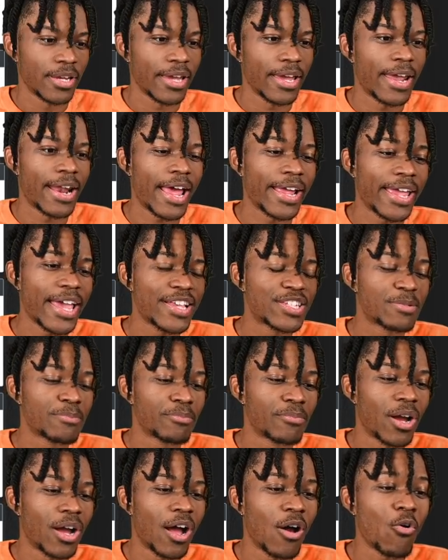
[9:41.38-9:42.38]
And I guess,
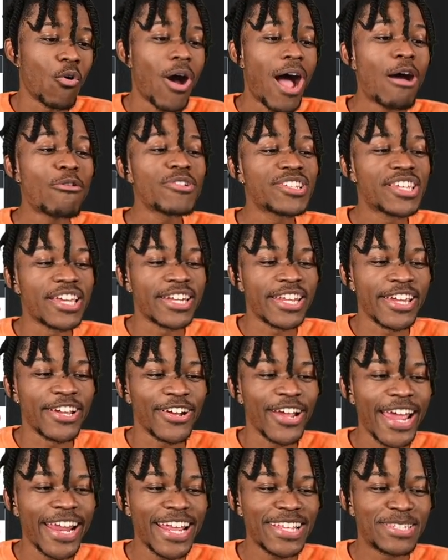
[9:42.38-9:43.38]
oh, I was in here.
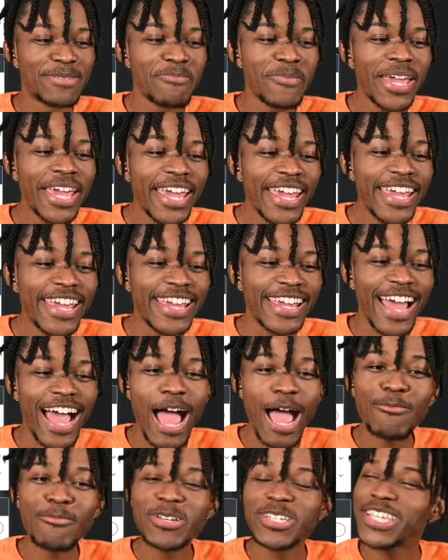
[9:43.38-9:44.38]
Hey, that's me.
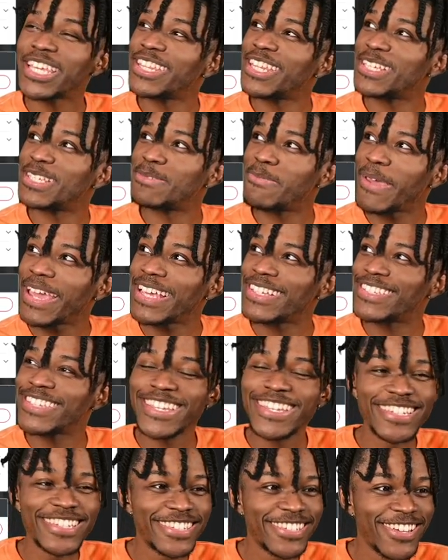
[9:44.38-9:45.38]
I was in this
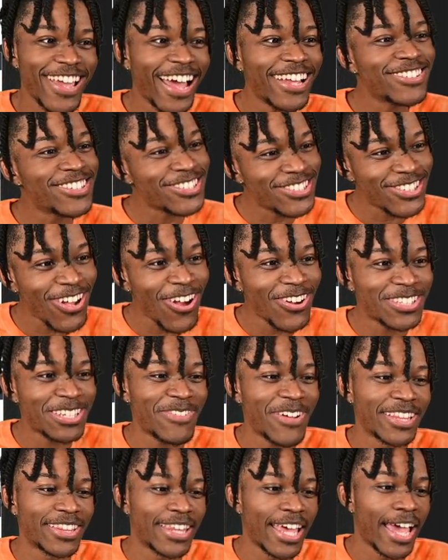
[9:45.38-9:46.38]
faces. I just talked
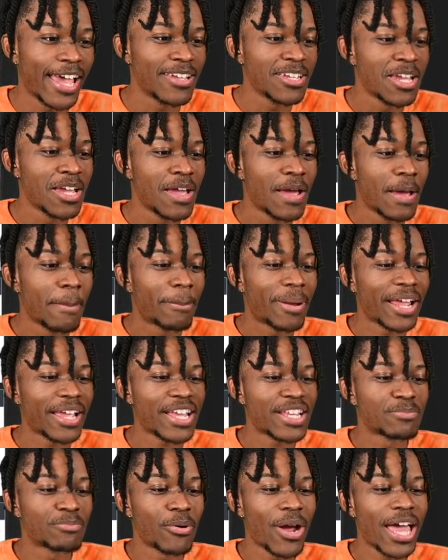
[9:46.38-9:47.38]
about that. But I
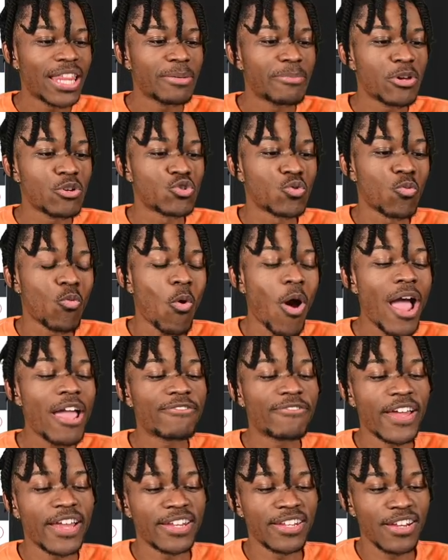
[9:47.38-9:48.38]
guess Bradley Beal's wife
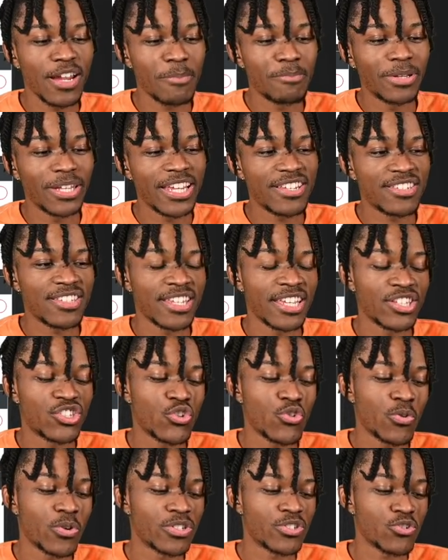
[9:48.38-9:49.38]
ended up listening
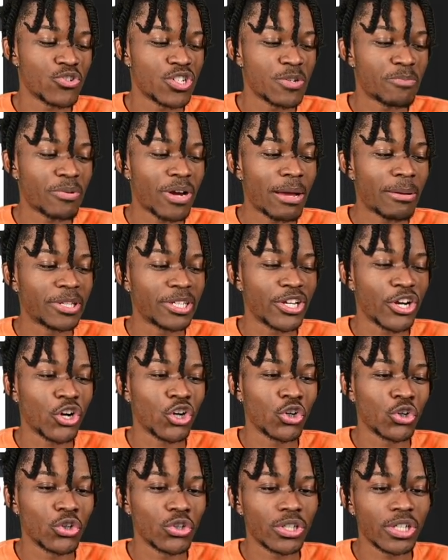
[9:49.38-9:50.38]
to us, so she probably
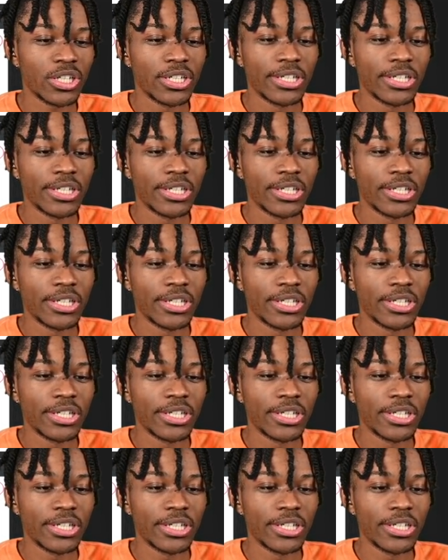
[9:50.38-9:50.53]
heard